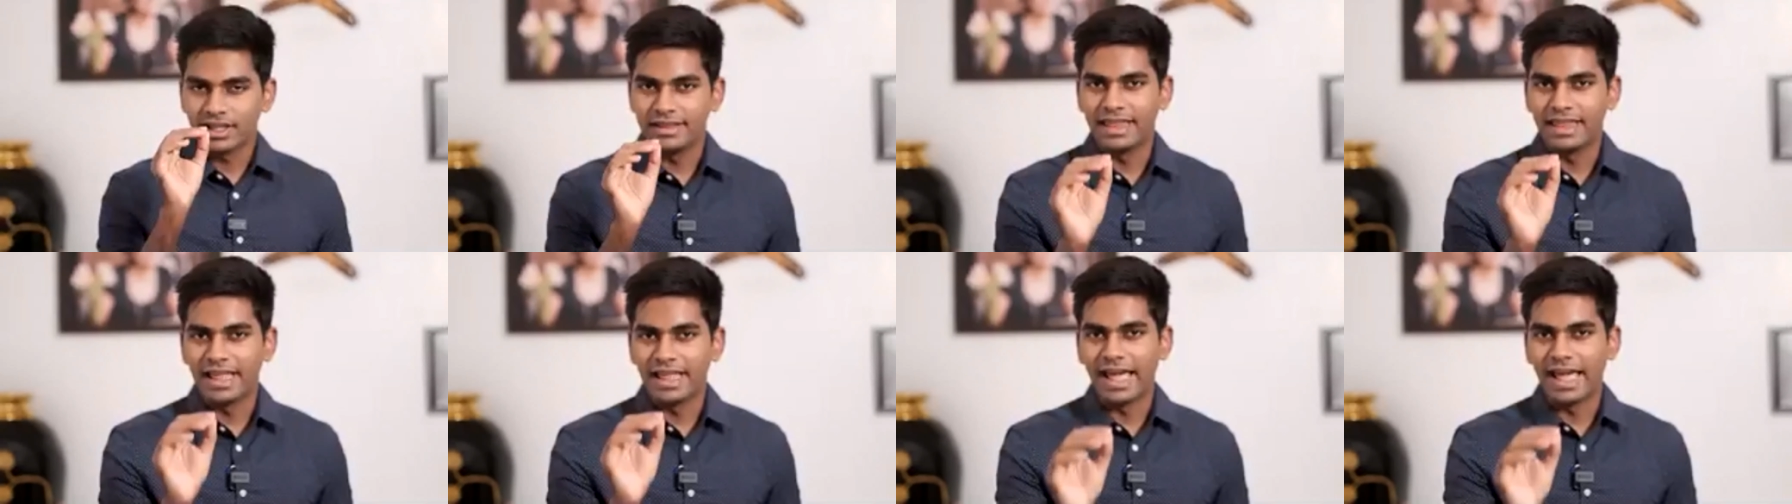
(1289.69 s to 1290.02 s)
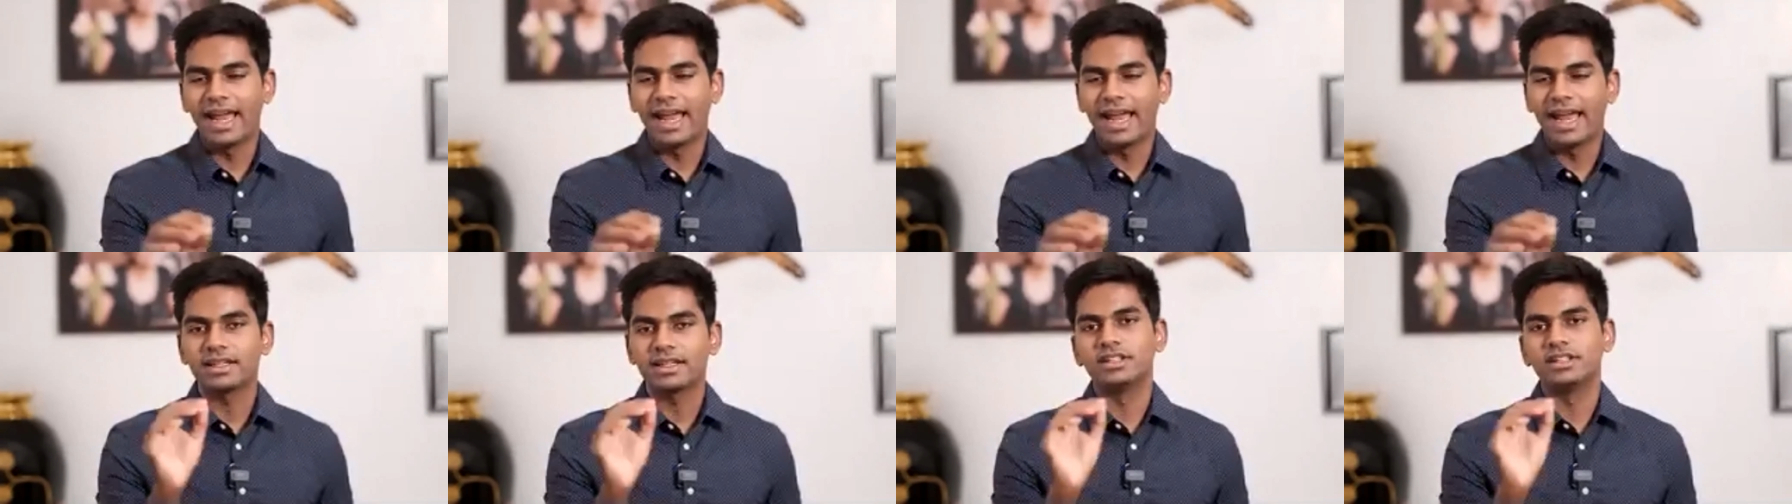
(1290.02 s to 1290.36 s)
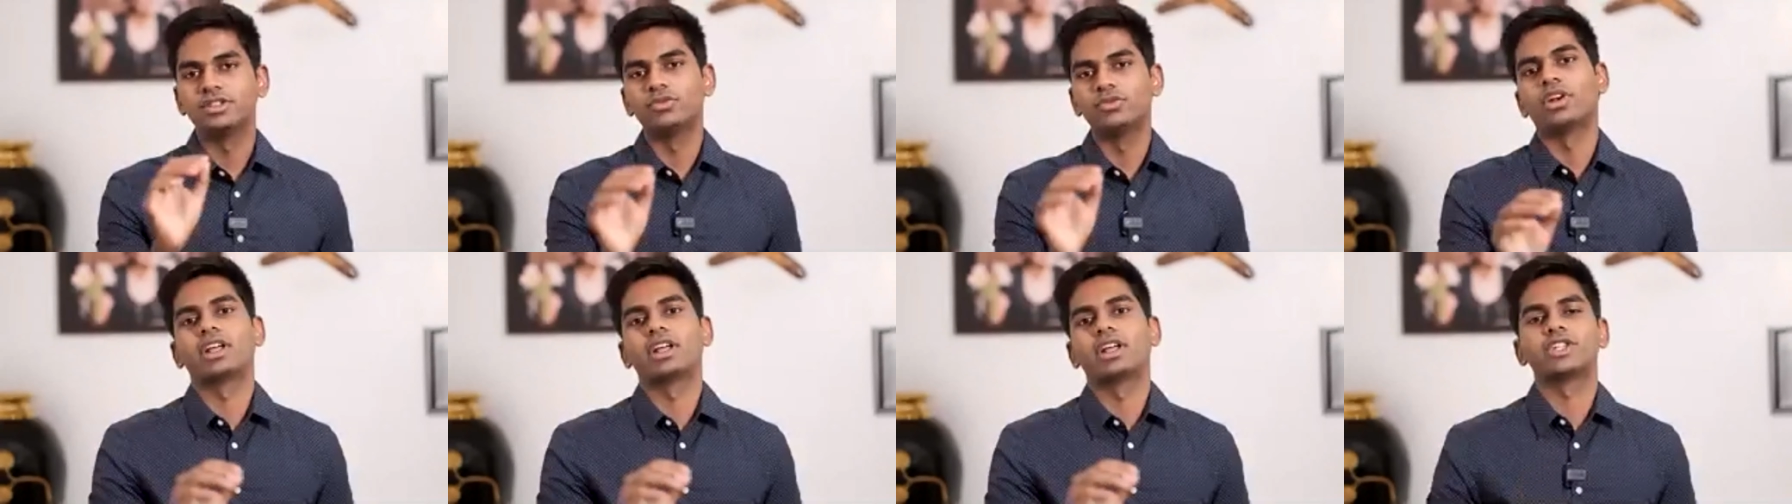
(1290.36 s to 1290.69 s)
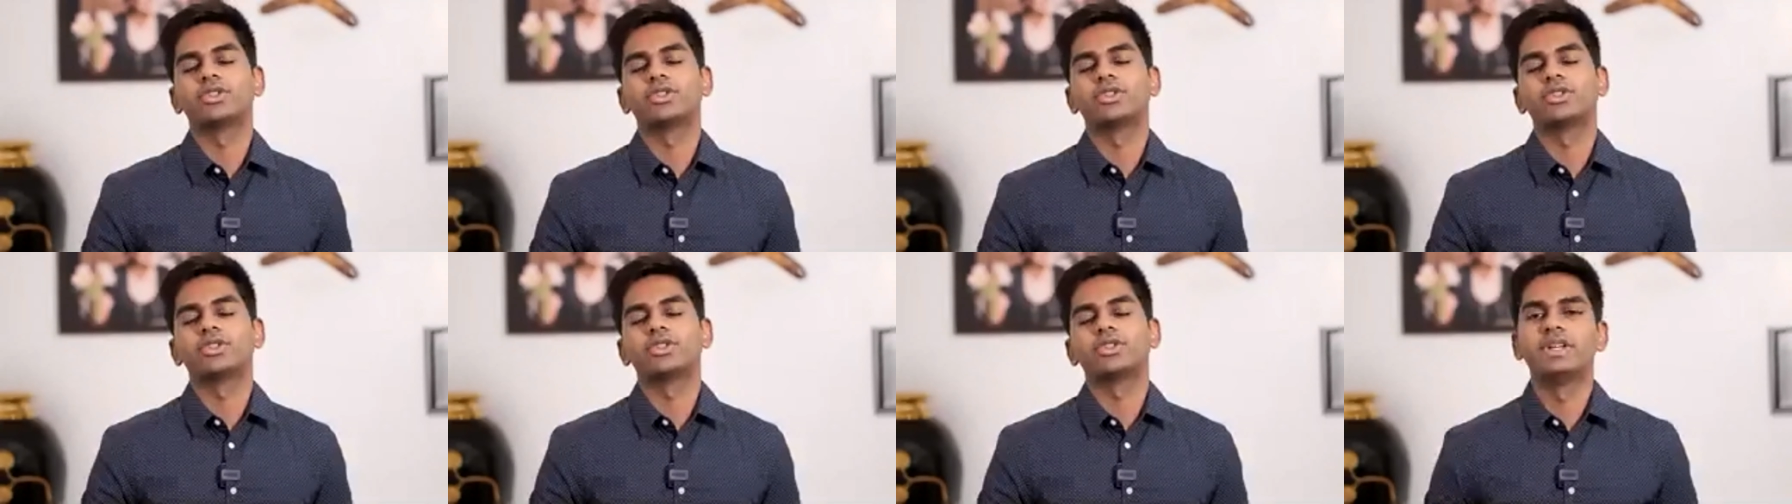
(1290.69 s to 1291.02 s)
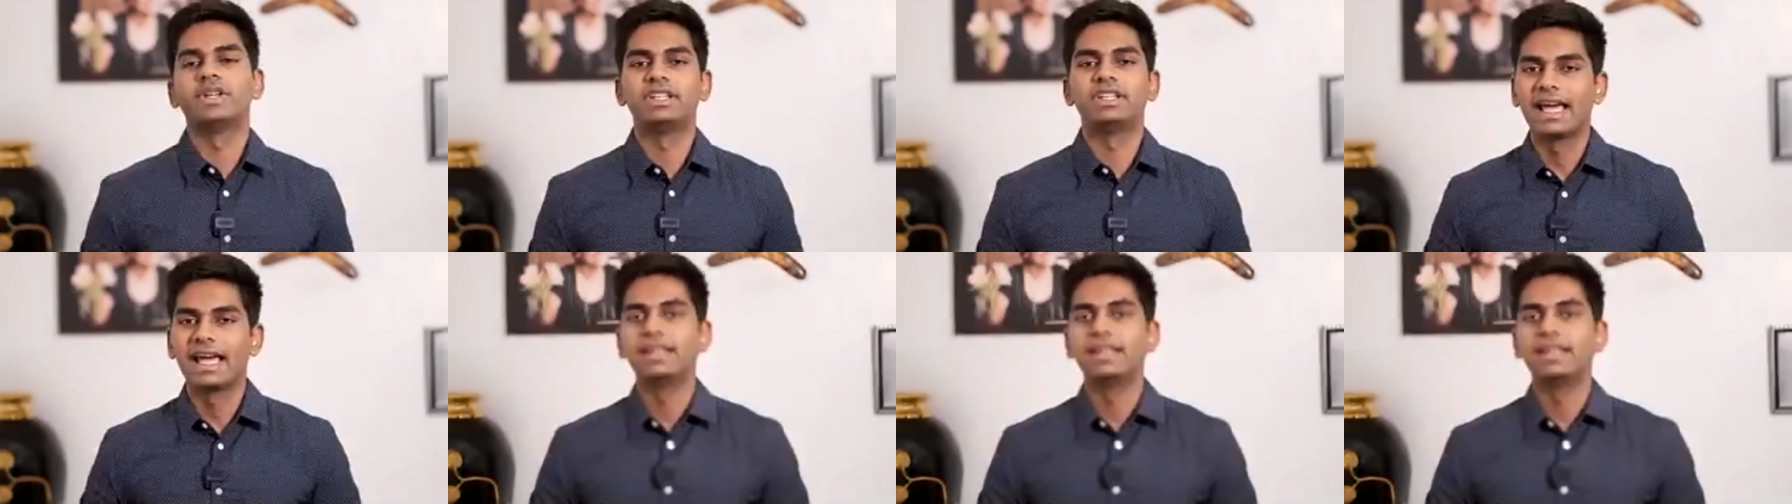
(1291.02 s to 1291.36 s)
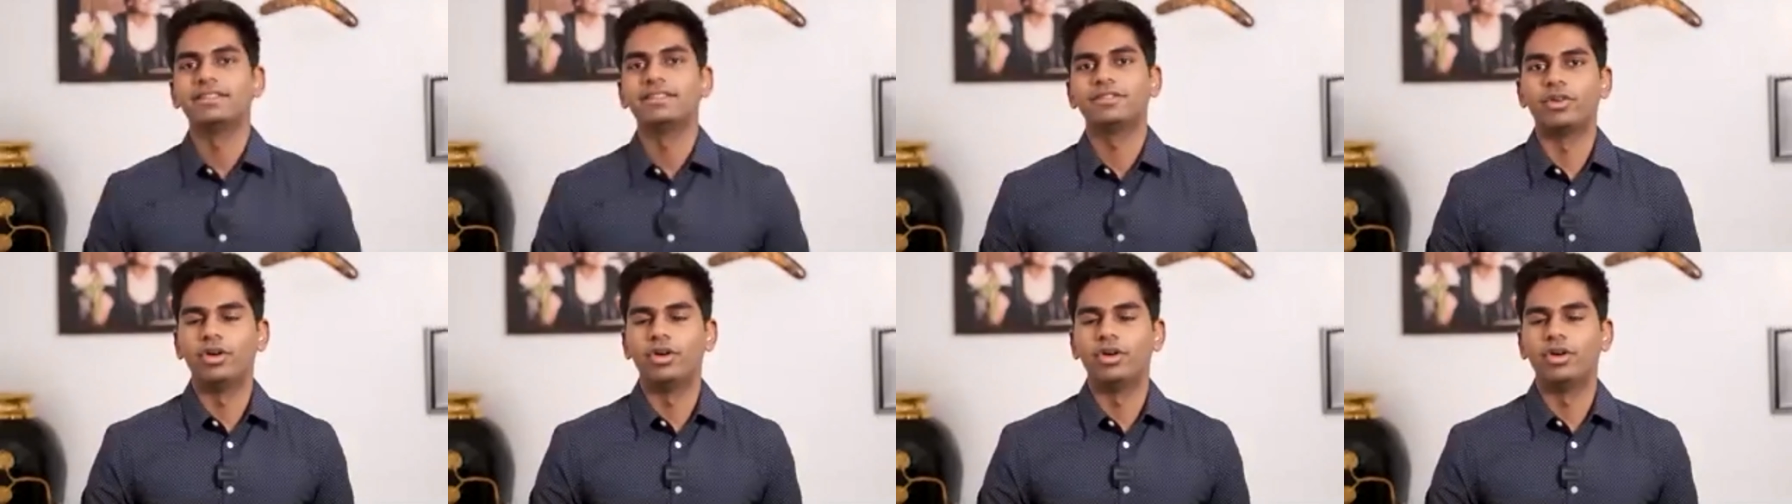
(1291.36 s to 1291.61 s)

that is what Ashwin stands for.